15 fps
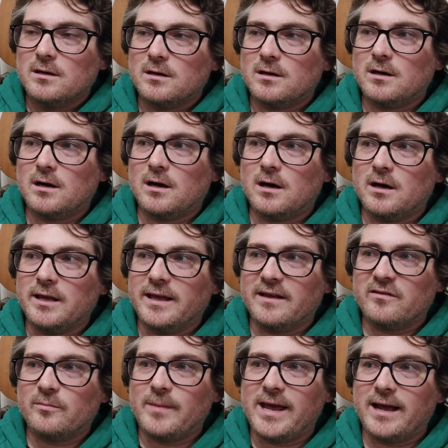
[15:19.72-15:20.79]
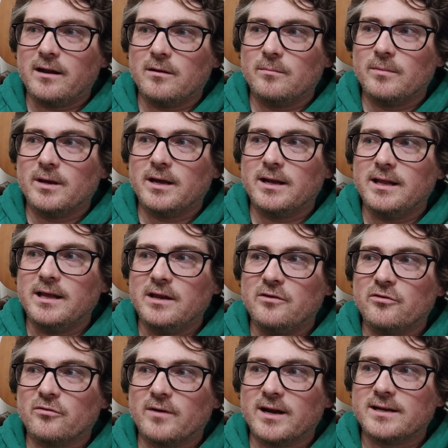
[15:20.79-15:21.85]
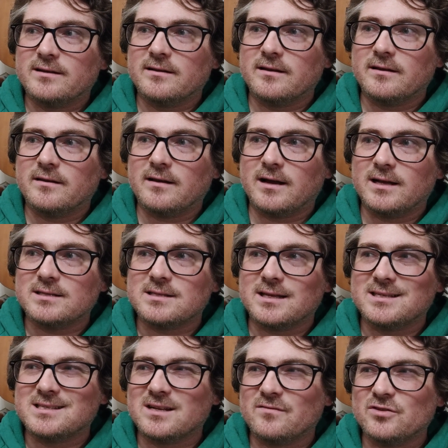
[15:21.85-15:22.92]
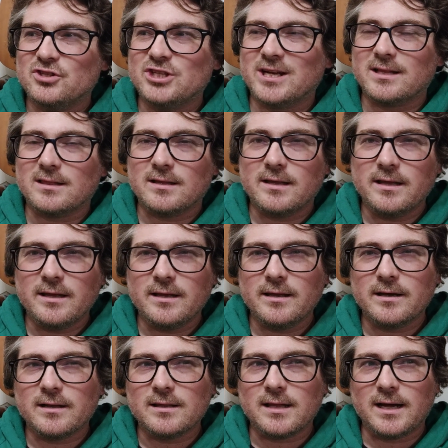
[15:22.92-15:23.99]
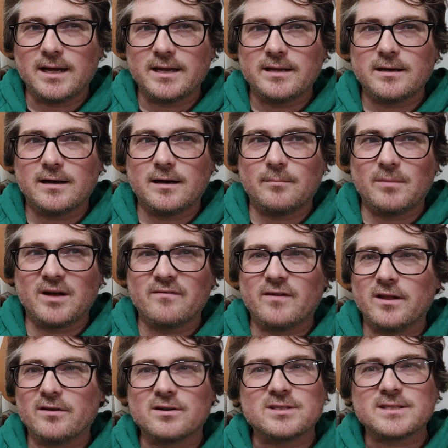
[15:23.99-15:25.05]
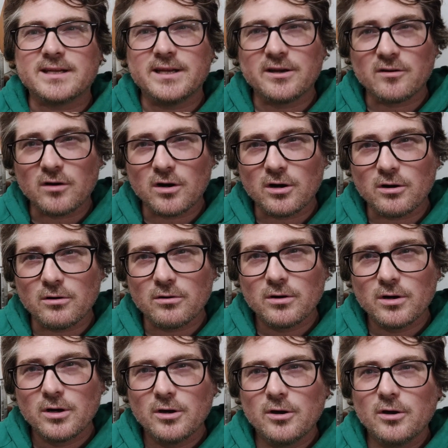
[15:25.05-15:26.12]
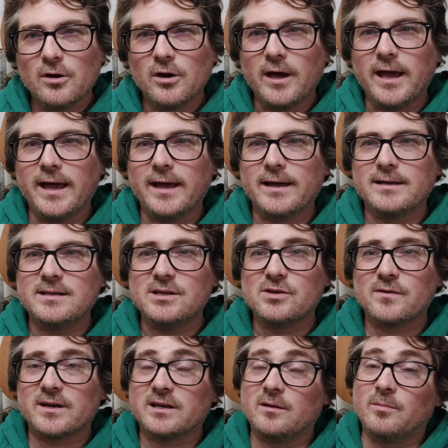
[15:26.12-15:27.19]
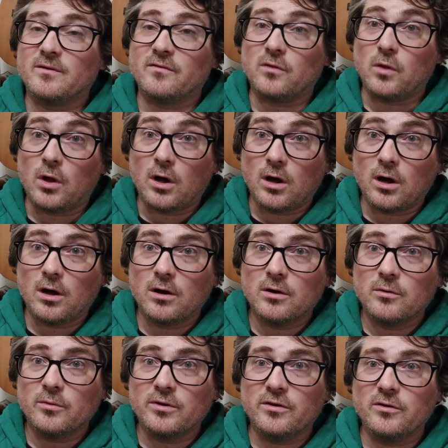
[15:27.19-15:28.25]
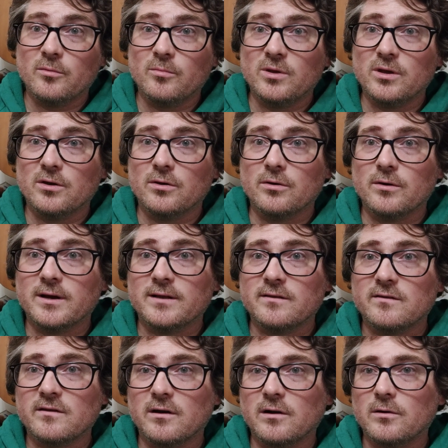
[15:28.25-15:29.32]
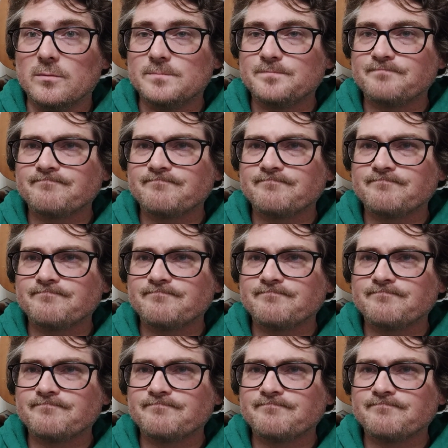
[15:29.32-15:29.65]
Yes Madam, and he directed like stuff with Jet Li, like My Father is a Hero, and he directed Above the Law with Yoon Bu, and so